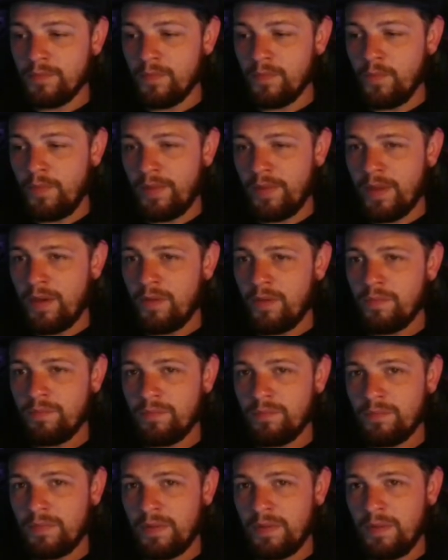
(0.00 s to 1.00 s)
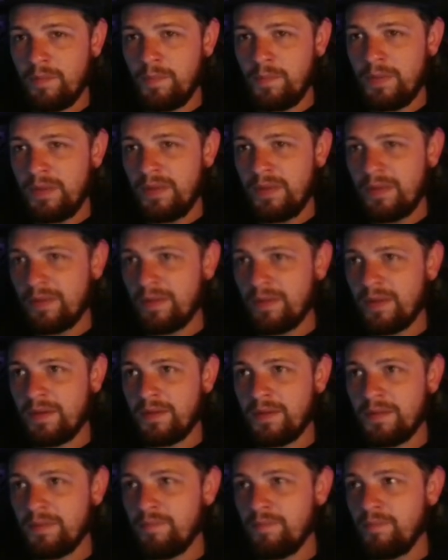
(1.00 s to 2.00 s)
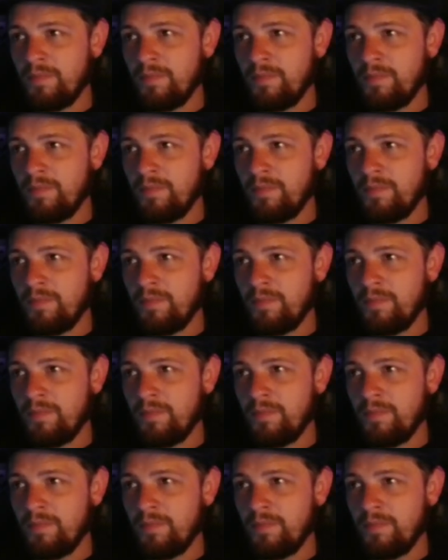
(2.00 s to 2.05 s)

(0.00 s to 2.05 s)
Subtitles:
without it being like